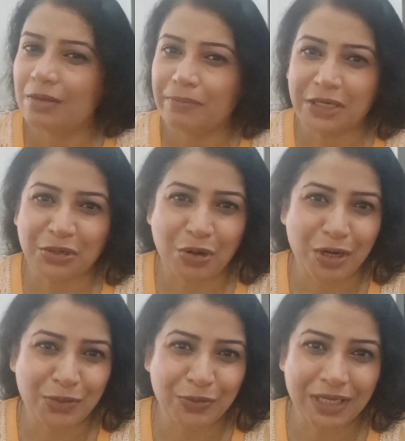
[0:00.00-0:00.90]
But
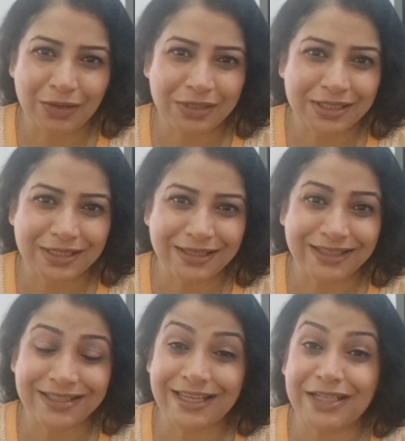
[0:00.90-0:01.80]
not without a
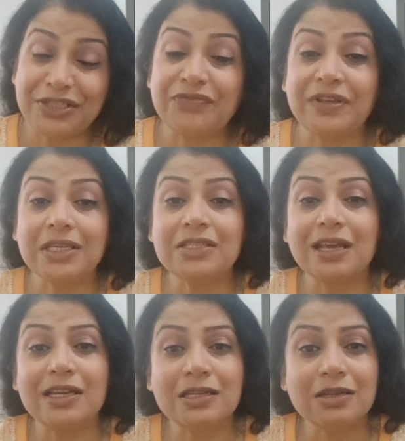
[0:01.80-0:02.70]
certain sense of
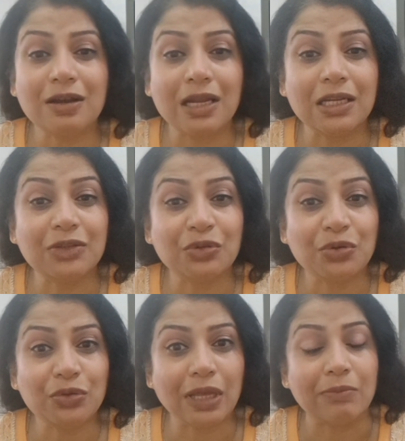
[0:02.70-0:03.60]
anxiety running
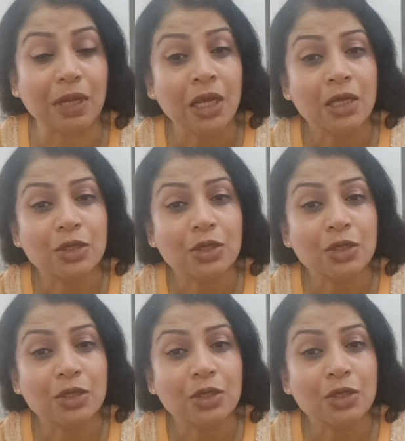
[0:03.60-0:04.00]
through them